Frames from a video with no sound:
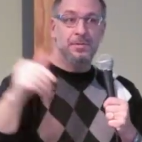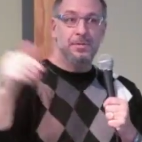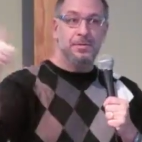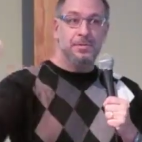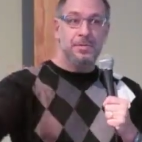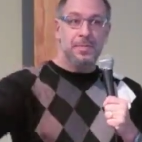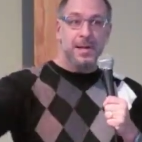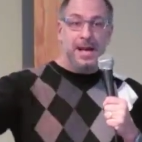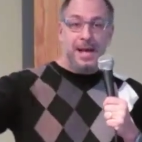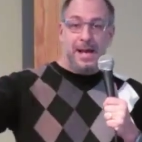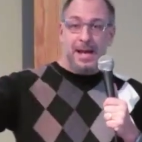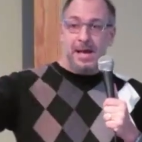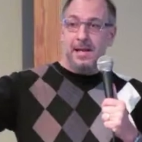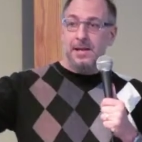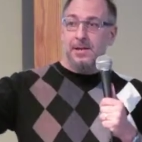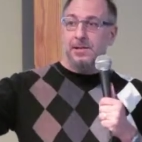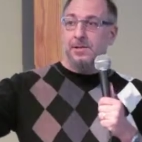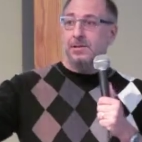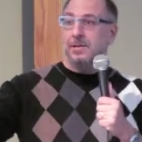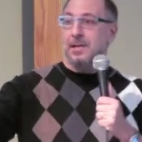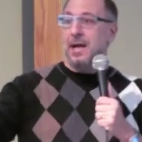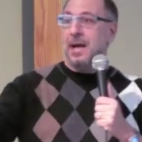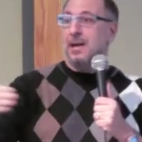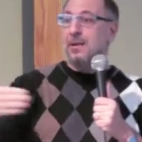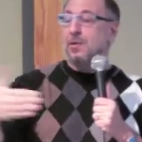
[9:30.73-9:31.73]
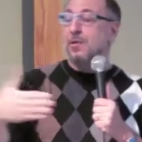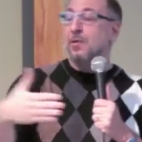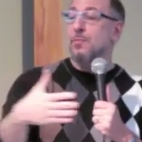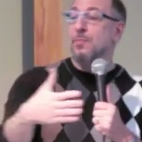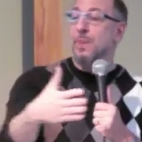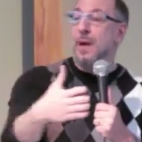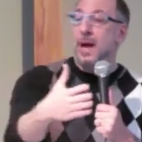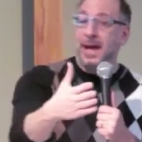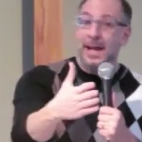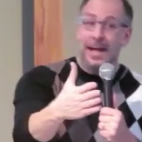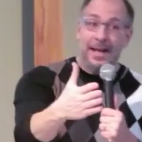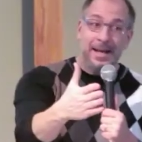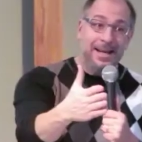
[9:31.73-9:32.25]
the man could not go
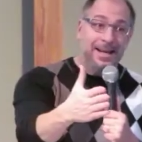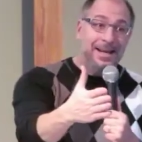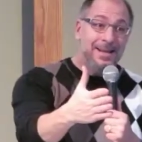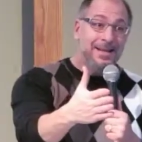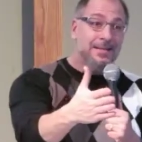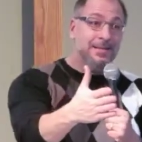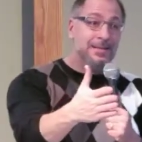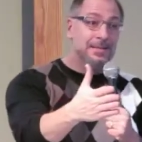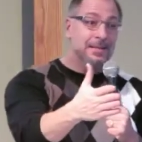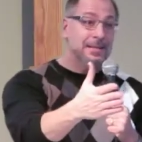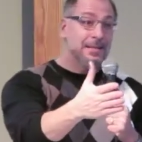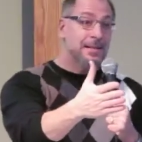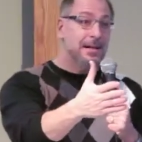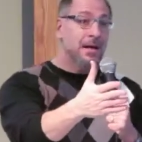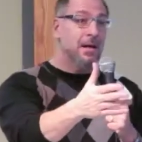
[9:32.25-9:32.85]
back into the